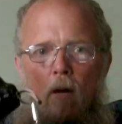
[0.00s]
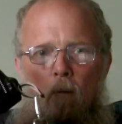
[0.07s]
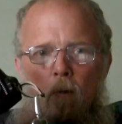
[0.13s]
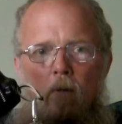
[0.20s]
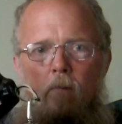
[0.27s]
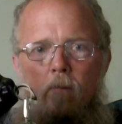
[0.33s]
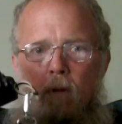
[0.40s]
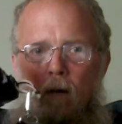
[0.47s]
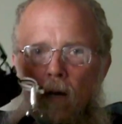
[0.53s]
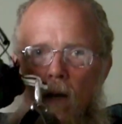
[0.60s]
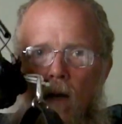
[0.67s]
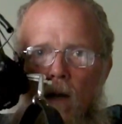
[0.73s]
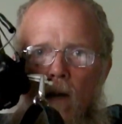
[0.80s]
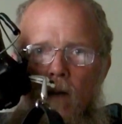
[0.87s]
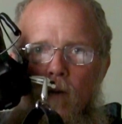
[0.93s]
the camera
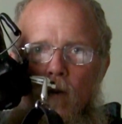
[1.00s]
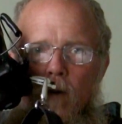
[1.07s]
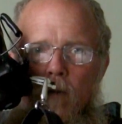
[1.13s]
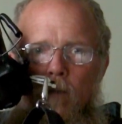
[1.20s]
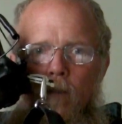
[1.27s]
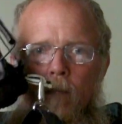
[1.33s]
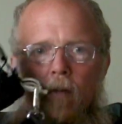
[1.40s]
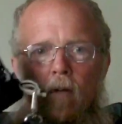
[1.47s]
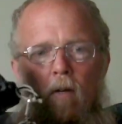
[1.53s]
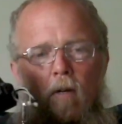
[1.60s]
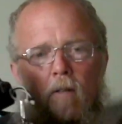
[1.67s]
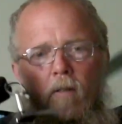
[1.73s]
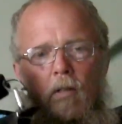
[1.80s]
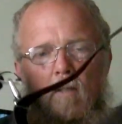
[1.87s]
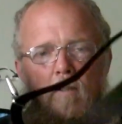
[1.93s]
and grip
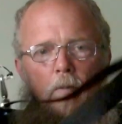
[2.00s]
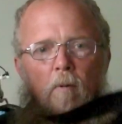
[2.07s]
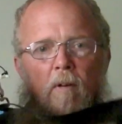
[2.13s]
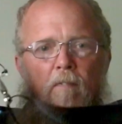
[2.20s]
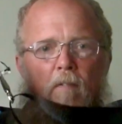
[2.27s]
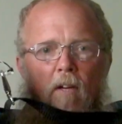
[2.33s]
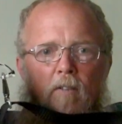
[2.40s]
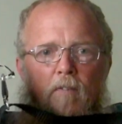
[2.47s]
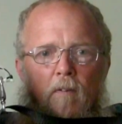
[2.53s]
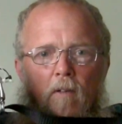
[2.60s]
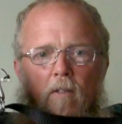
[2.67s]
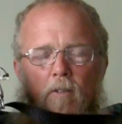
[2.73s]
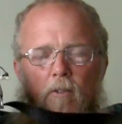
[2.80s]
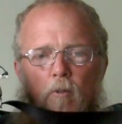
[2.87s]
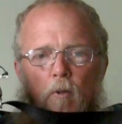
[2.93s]
attached to my
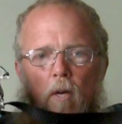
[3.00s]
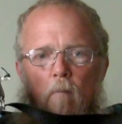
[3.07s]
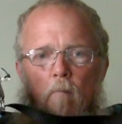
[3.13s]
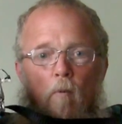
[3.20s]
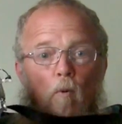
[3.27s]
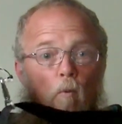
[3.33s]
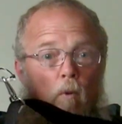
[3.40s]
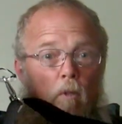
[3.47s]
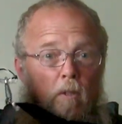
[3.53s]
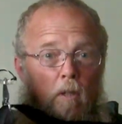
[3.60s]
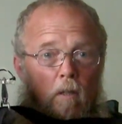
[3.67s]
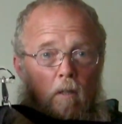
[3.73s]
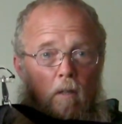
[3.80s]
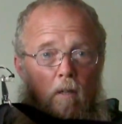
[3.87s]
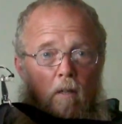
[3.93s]
fast fire strap,
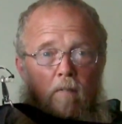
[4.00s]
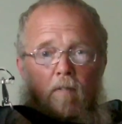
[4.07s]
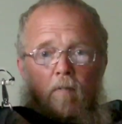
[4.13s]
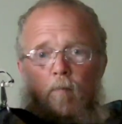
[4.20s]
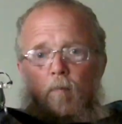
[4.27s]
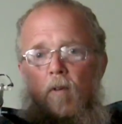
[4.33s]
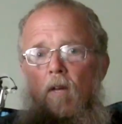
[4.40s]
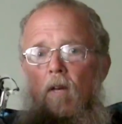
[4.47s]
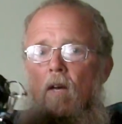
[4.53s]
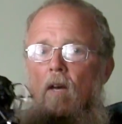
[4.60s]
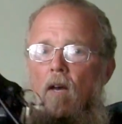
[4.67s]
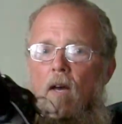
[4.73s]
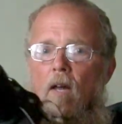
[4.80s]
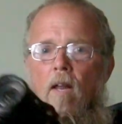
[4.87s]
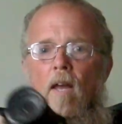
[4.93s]
which I love,
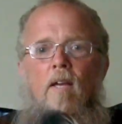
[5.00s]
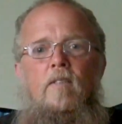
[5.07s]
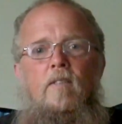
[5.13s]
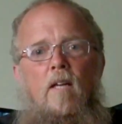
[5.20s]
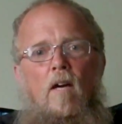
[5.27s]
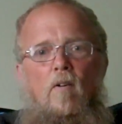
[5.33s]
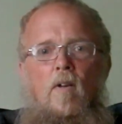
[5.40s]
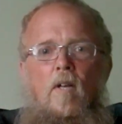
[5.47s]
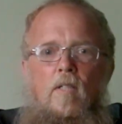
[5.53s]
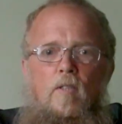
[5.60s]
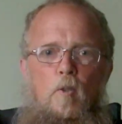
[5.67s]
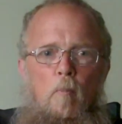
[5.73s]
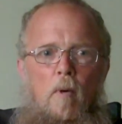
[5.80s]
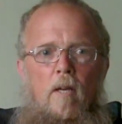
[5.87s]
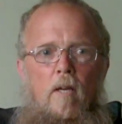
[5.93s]
it hangs down
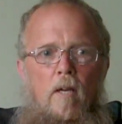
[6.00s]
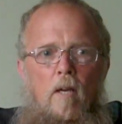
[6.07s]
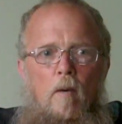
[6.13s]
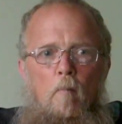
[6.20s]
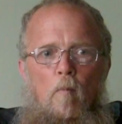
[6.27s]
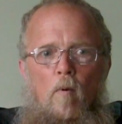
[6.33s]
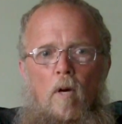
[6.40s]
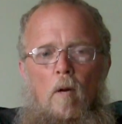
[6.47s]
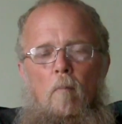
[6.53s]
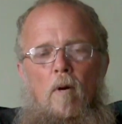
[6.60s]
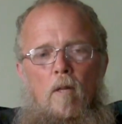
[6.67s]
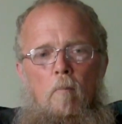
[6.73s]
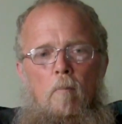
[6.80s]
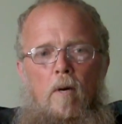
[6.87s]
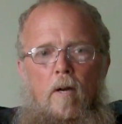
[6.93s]
next to my hip when
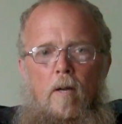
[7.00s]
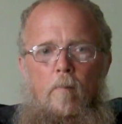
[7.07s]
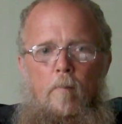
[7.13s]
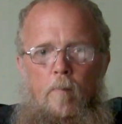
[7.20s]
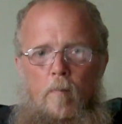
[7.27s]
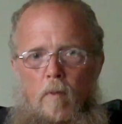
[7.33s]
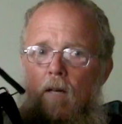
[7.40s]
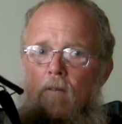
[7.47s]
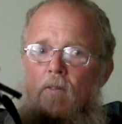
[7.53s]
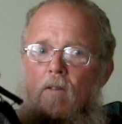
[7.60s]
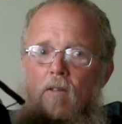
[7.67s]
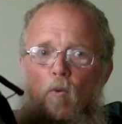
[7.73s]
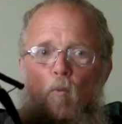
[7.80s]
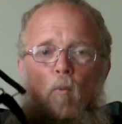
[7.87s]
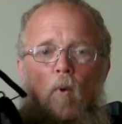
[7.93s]
I'm on the bike. I
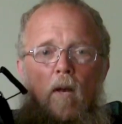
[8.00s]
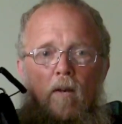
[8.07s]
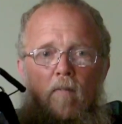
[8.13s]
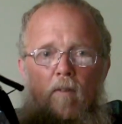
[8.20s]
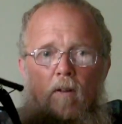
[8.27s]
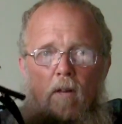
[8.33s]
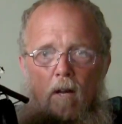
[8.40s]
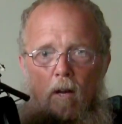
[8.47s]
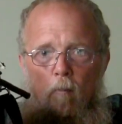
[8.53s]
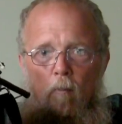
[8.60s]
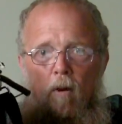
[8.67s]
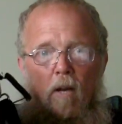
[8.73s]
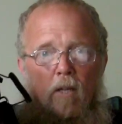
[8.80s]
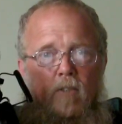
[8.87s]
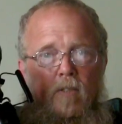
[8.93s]
think the weight of the
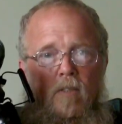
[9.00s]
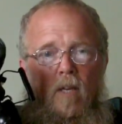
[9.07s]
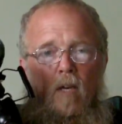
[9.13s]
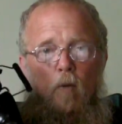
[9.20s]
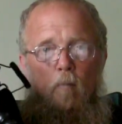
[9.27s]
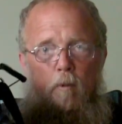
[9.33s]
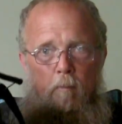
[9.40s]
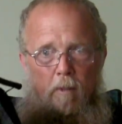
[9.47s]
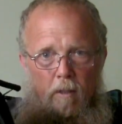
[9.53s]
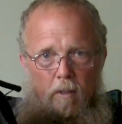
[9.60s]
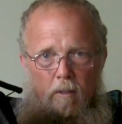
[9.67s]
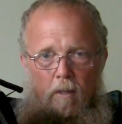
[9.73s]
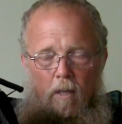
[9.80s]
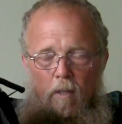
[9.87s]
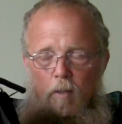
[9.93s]
camera actually helps me in
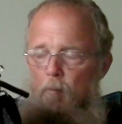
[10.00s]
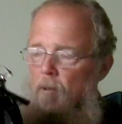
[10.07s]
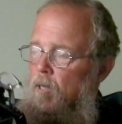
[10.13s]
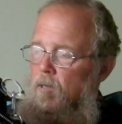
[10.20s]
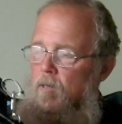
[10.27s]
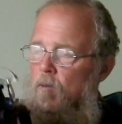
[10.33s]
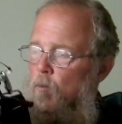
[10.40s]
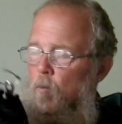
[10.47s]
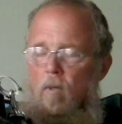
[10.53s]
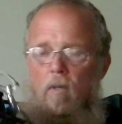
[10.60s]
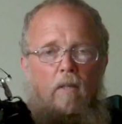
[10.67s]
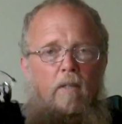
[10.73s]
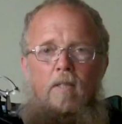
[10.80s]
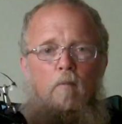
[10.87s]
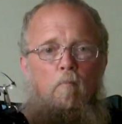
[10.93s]
this case because it
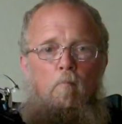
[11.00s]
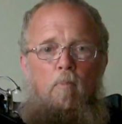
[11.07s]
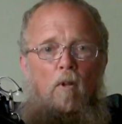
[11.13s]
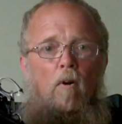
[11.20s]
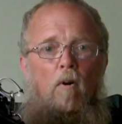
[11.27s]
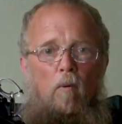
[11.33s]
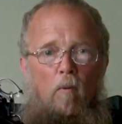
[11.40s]
really didn't blow